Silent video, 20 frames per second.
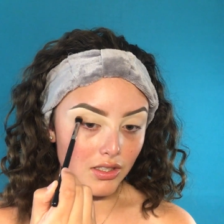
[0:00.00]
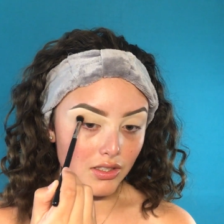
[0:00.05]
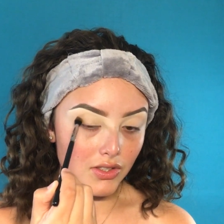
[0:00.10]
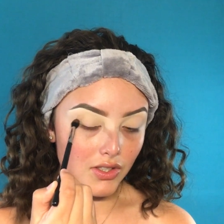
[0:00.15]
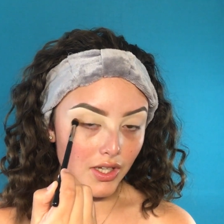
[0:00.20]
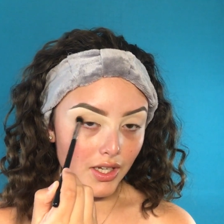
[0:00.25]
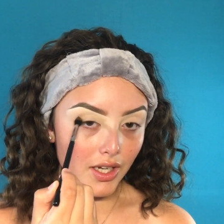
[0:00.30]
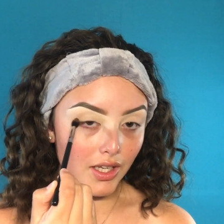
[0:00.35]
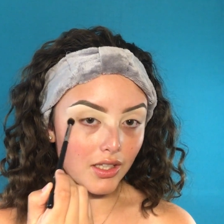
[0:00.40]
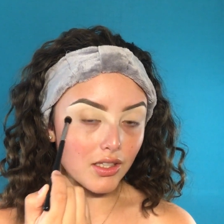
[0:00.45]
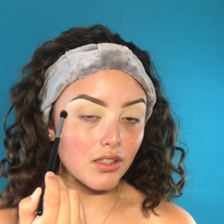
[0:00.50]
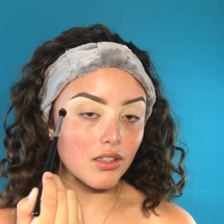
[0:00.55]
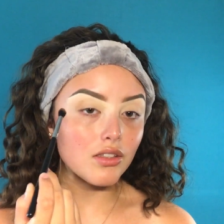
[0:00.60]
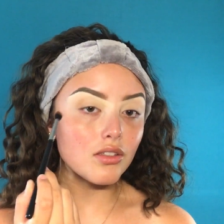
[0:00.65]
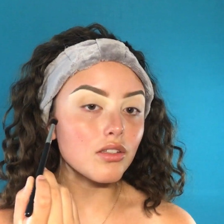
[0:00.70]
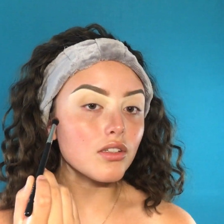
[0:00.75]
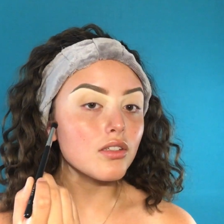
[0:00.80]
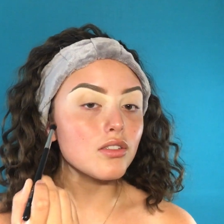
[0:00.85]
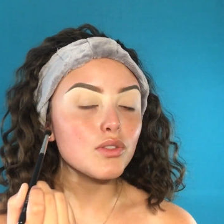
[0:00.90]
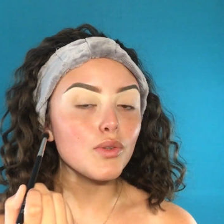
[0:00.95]
so
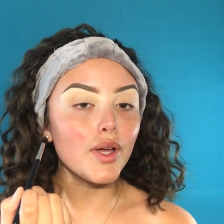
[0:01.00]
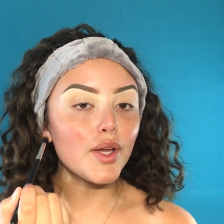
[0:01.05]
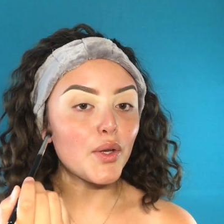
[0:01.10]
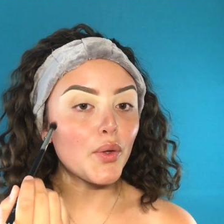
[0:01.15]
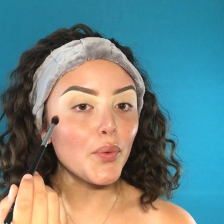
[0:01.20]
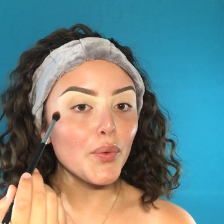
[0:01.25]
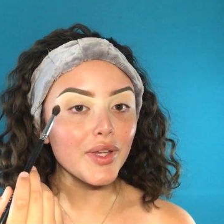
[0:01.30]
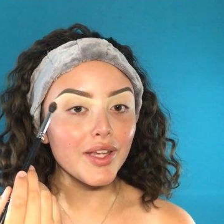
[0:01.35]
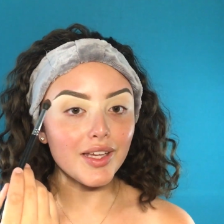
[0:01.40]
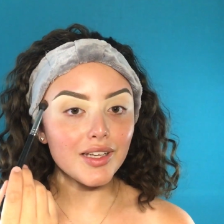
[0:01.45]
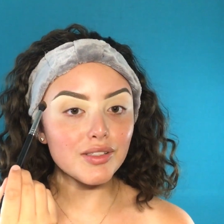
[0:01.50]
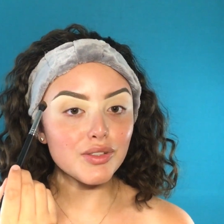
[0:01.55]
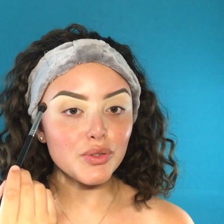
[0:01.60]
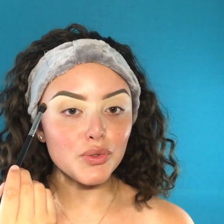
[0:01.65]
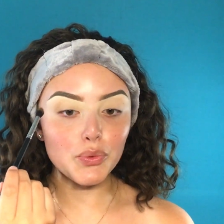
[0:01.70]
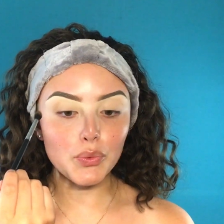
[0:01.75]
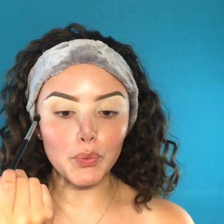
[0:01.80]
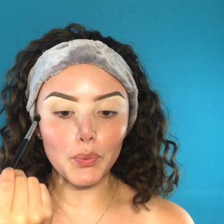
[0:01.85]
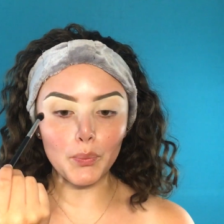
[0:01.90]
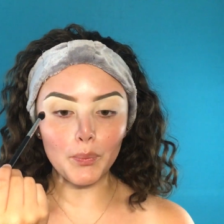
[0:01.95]
I don't get
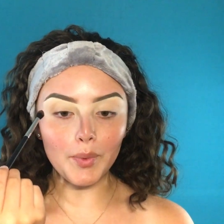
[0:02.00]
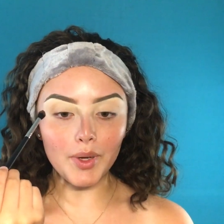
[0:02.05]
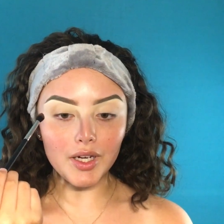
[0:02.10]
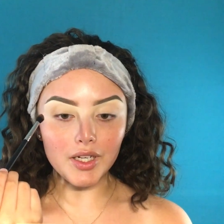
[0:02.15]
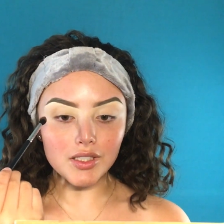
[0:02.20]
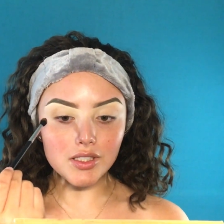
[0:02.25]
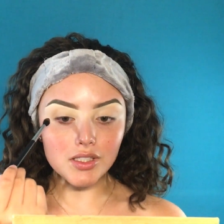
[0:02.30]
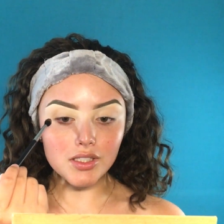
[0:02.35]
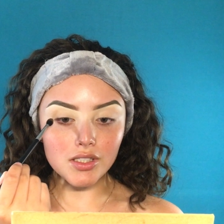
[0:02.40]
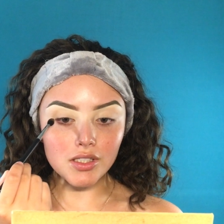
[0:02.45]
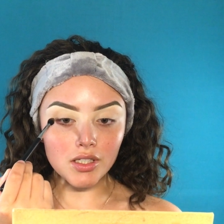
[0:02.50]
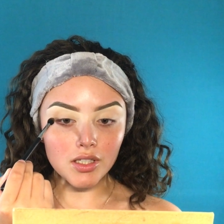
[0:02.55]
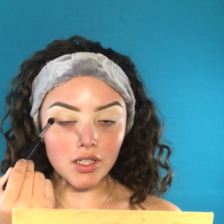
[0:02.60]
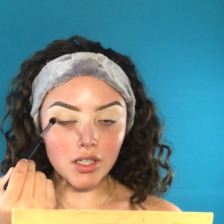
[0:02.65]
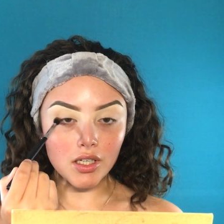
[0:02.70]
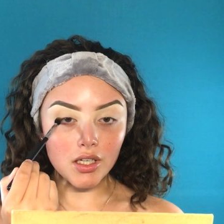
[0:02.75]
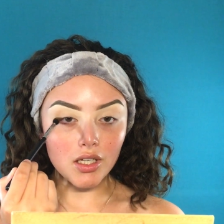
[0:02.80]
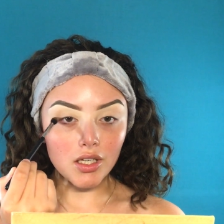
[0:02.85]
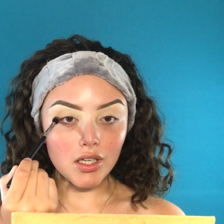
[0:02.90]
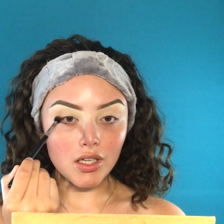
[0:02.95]
too much
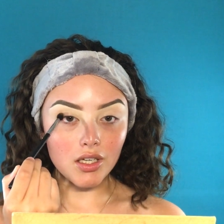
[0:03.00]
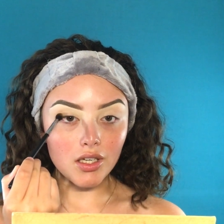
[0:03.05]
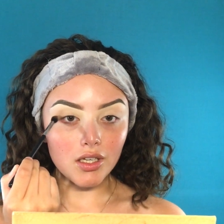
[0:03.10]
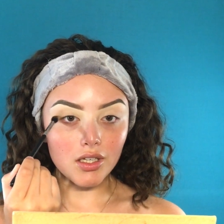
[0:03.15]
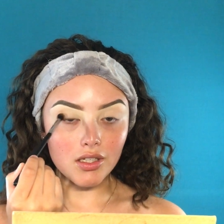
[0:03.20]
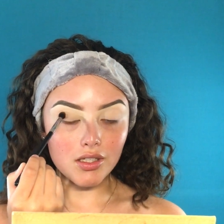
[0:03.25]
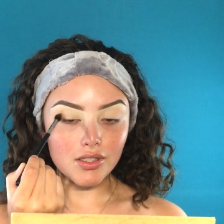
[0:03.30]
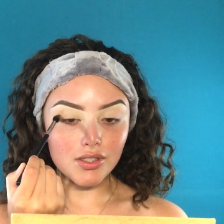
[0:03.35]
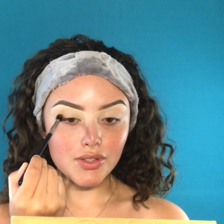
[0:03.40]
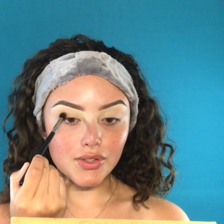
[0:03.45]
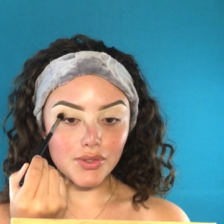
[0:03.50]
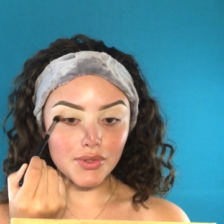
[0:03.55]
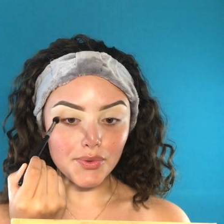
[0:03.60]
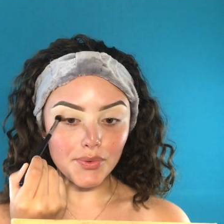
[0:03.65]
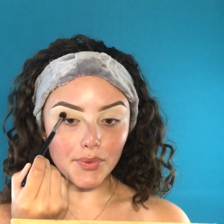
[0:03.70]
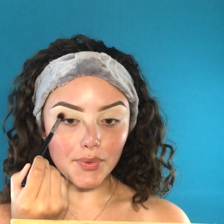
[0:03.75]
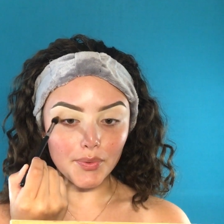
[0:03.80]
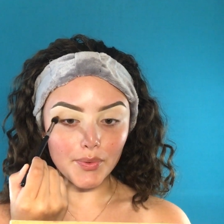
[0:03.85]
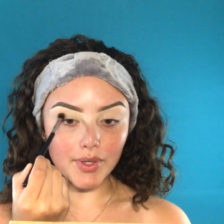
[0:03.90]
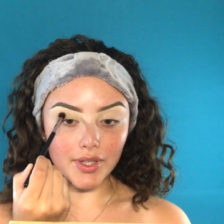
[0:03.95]

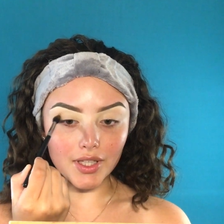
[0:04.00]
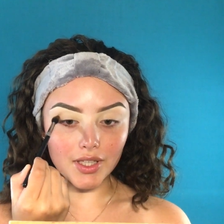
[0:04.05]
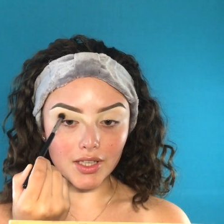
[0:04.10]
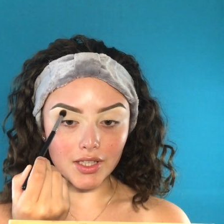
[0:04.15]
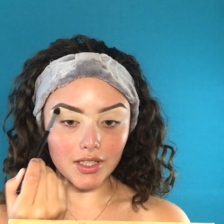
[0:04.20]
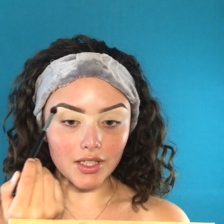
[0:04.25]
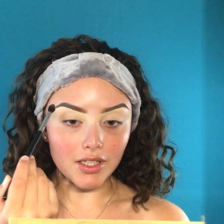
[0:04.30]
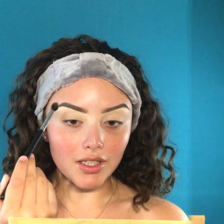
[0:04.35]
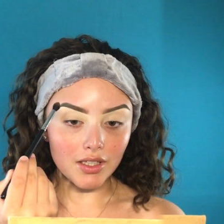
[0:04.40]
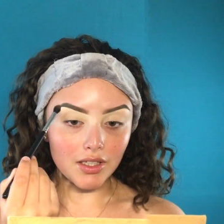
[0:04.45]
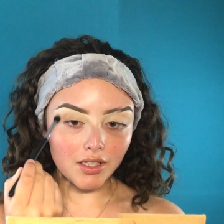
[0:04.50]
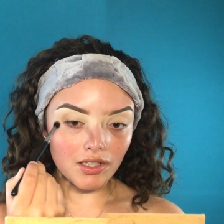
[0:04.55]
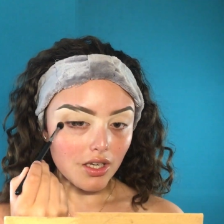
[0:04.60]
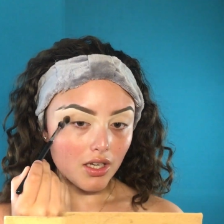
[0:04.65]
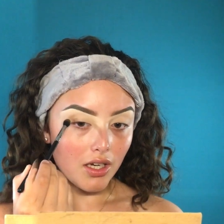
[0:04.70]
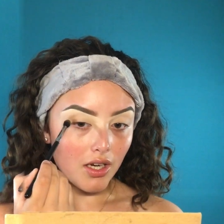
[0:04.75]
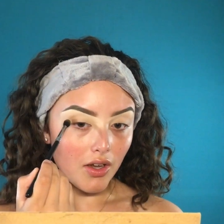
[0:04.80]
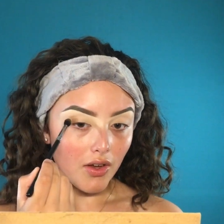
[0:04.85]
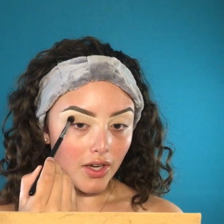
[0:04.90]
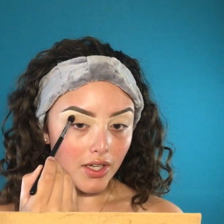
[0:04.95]
too quickly.
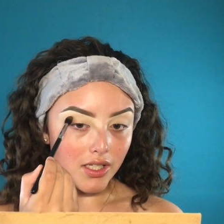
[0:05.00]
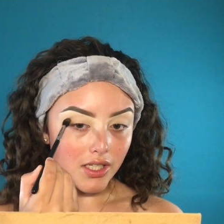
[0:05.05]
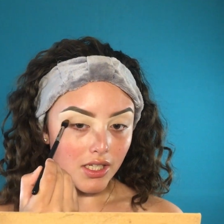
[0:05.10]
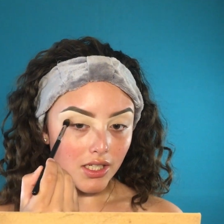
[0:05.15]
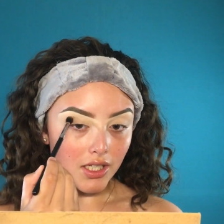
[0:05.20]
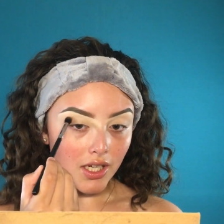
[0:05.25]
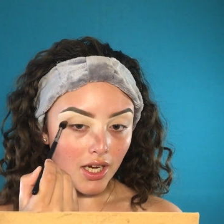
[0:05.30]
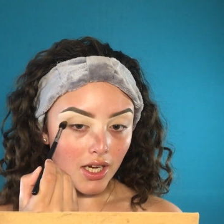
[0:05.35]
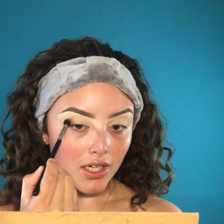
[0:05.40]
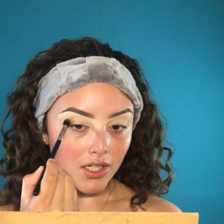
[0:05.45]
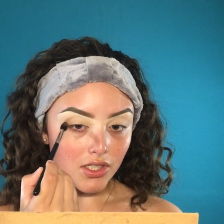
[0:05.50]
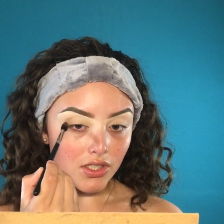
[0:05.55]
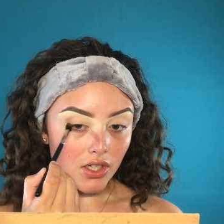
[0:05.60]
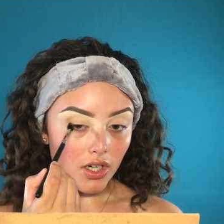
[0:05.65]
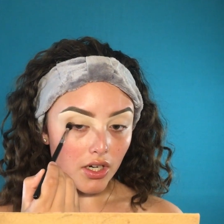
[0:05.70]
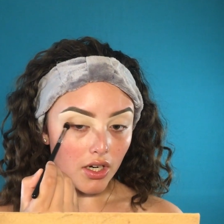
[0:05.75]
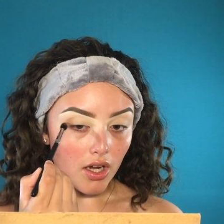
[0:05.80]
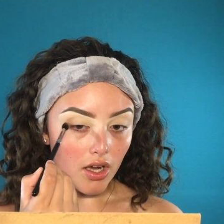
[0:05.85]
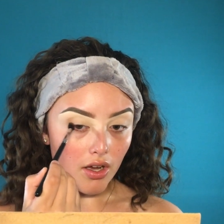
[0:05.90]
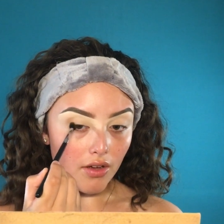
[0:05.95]
Now I did kind of
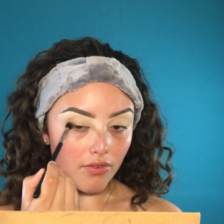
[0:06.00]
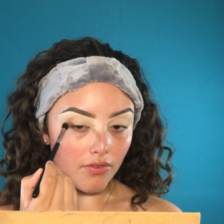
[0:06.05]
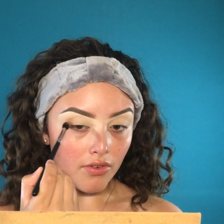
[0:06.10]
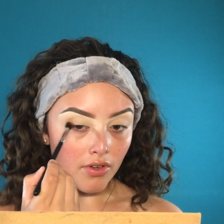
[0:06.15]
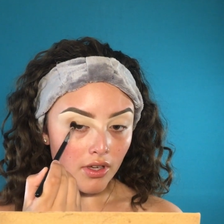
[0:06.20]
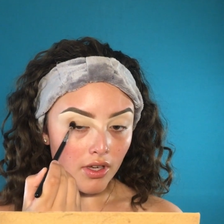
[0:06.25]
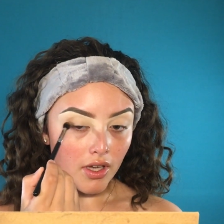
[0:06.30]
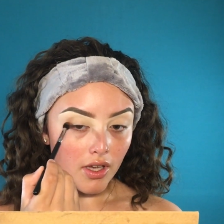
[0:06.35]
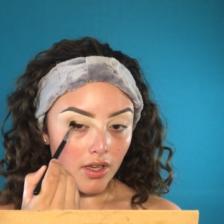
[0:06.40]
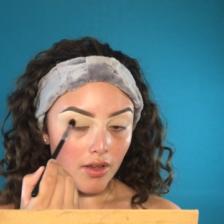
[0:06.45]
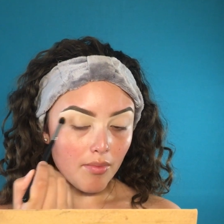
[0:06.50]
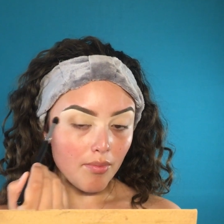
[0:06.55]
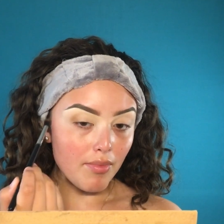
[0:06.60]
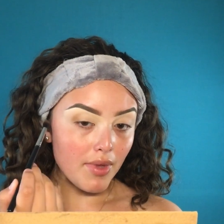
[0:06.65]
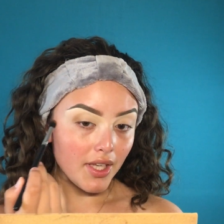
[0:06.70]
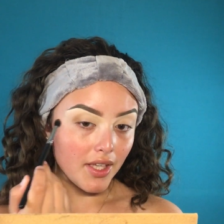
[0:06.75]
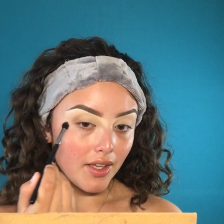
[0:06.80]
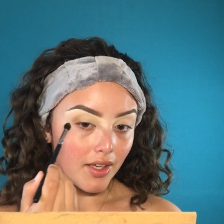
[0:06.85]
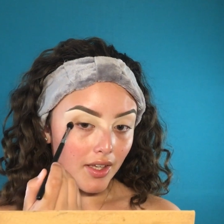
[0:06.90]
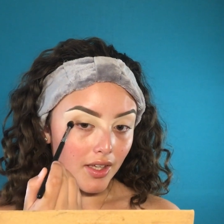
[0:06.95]
start off
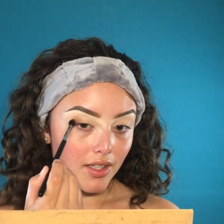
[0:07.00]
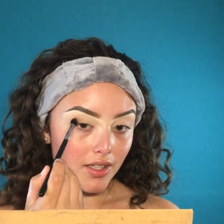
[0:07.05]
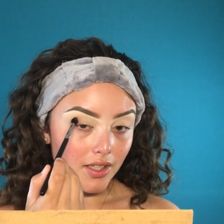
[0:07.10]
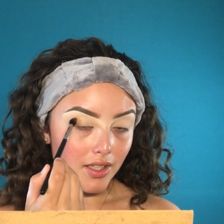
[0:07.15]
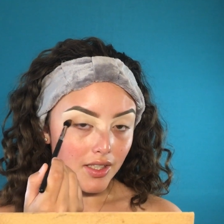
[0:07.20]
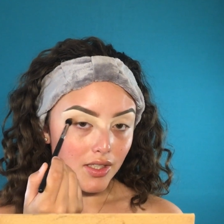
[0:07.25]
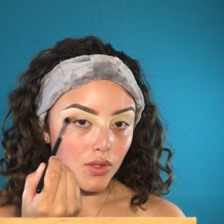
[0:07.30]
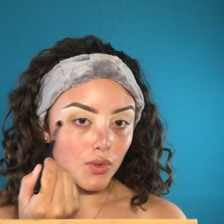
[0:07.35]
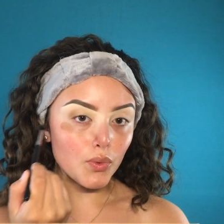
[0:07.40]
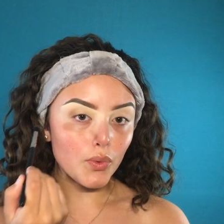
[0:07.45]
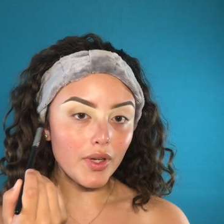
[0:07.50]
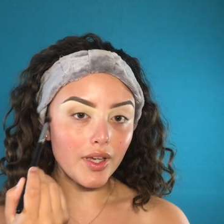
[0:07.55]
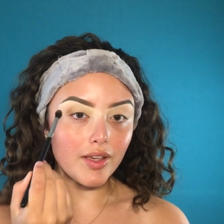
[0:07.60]
making it into